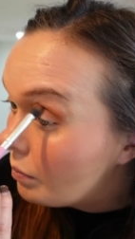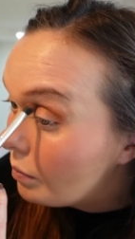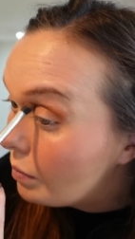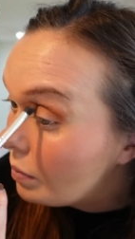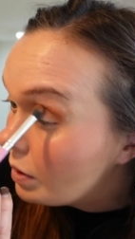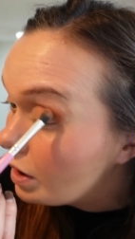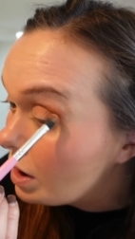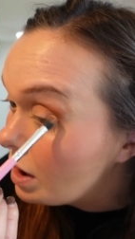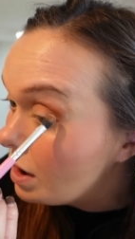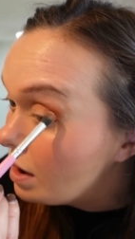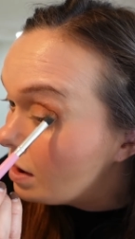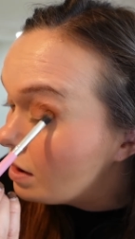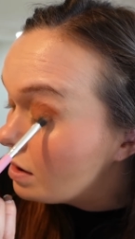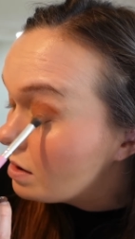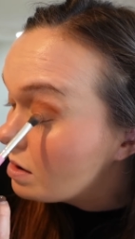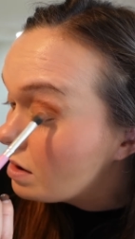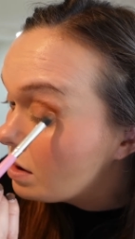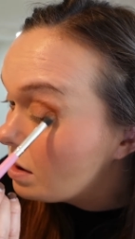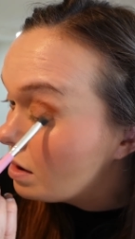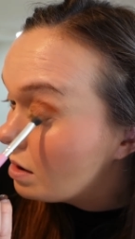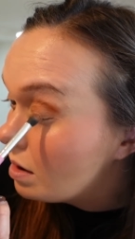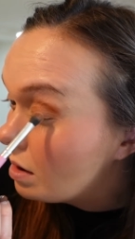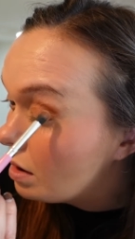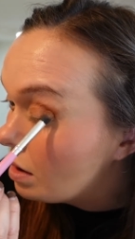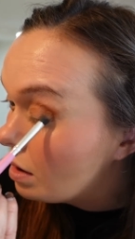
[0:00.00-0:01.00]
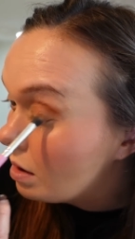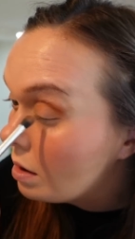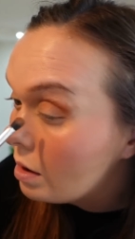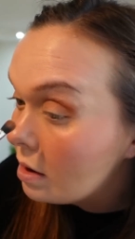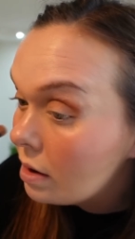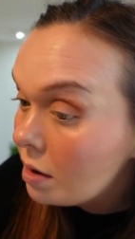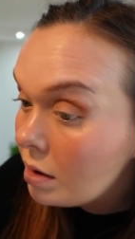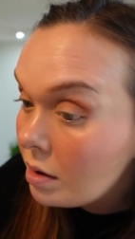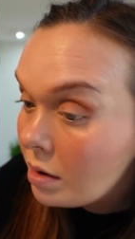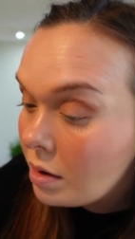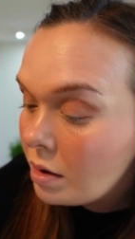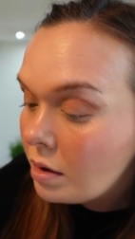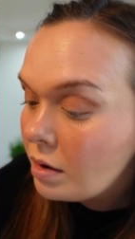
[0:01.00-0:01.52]
because
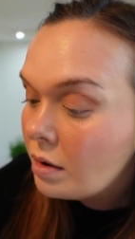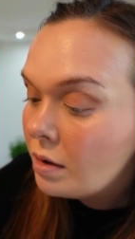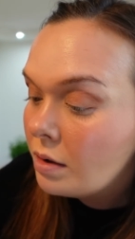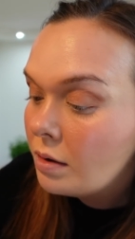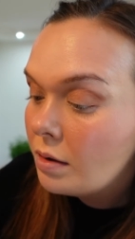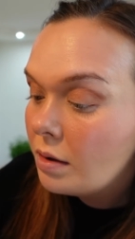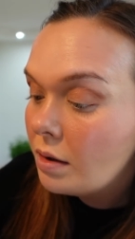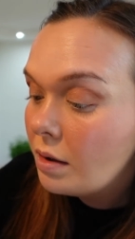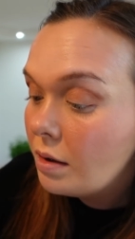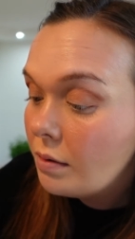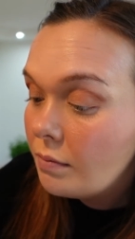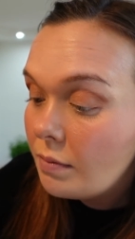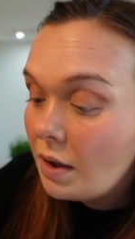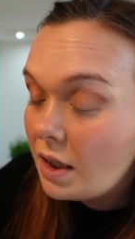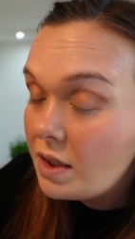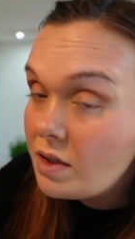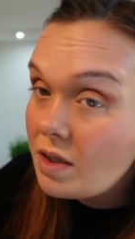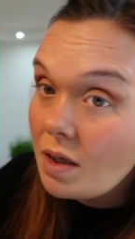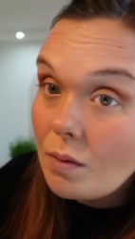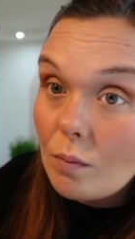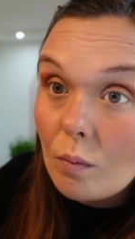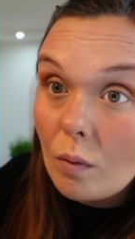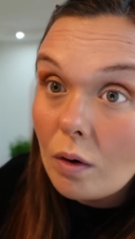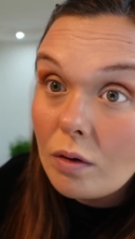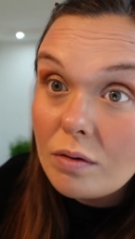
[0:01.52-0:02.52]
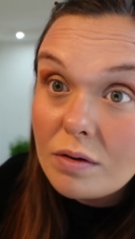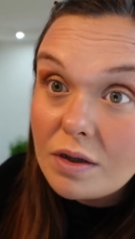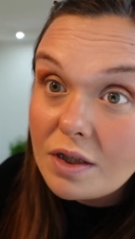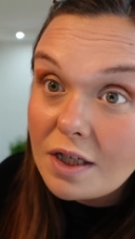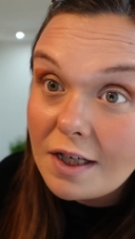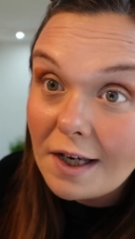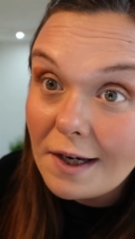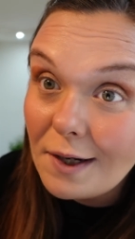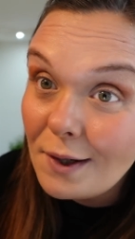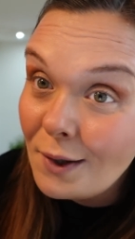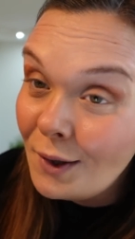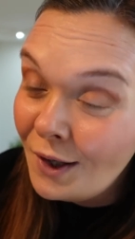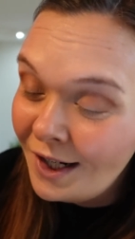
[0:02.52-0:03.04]
I don't want to.